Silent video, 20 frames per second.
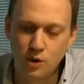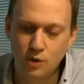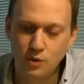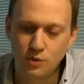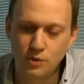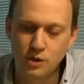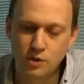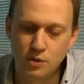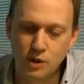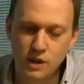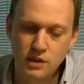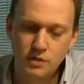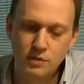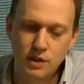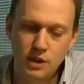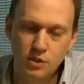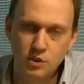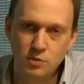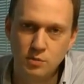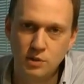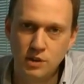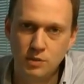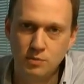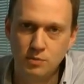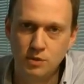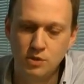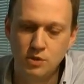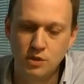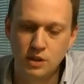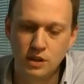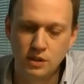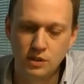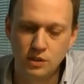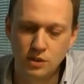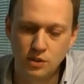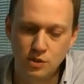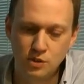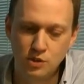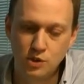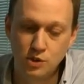on the grade of aluminium that
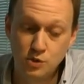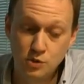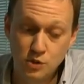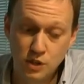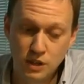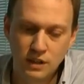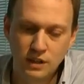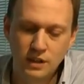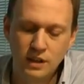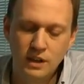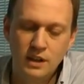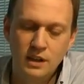you're using.